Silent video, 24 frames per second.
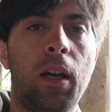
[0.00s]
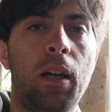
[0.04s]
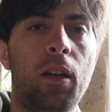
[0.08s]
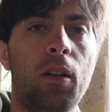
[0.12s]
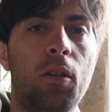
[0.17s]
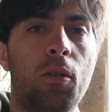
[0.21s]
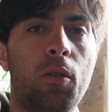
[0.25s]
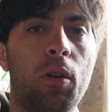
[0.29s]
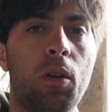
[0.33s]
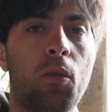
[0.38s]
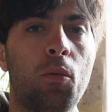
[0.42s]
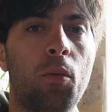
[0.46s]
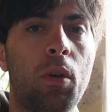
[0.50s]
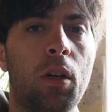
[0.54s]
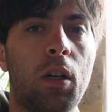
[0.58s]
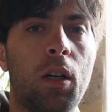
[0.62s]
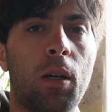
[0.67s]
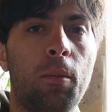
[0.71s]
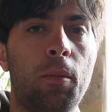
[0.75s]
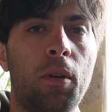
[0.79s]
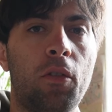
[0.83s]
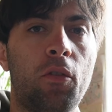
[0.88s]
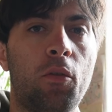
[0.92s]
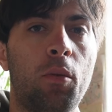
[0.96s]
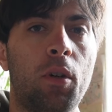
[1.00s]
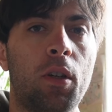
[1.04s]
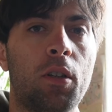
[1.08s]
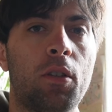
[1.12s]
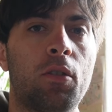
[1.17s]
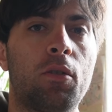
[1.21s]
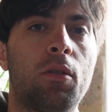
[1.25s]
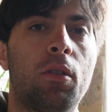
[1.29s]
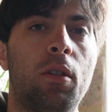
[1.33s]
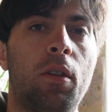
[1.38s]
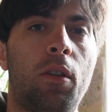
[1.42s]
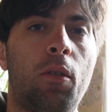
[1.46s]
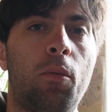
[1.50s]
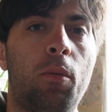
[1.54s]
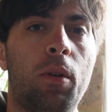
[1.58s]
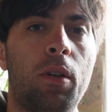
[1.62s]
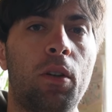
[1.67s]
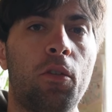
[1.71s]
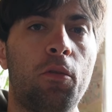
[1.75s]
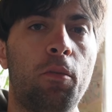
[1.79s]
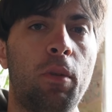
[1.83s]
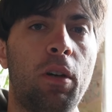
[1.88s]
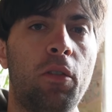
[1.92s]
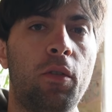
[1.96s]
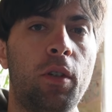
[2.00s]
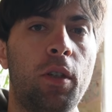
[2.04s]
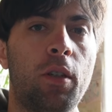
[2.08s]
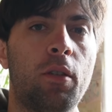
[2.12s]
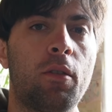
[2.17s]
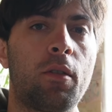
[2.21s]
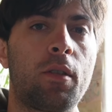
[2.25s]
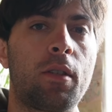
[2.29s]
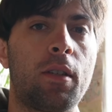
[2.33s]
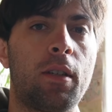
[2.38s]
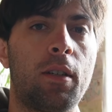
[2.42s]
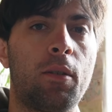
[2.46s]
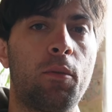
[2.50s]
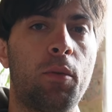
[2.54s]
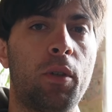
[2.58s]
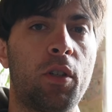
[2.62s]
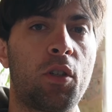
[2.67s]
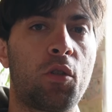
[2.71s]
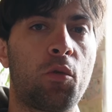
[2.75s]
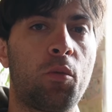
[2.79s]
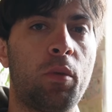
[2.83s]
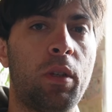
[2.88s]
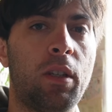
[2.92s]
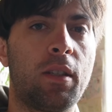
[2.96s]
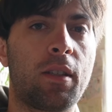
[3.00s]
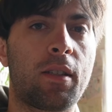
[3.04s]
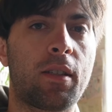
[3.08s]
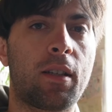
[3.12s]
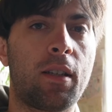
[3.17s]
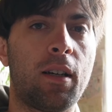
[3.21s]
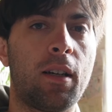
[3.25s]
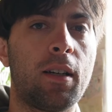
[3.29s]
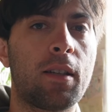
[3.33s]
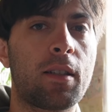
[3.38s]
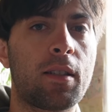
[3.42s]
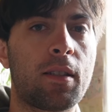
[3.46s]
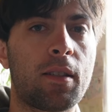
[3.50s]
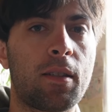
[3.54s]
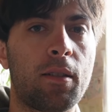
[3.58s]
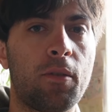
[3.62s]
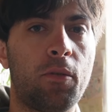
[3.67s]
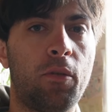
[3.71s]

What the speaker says: Hello and welcome everyone to another one of my videos in which we discuss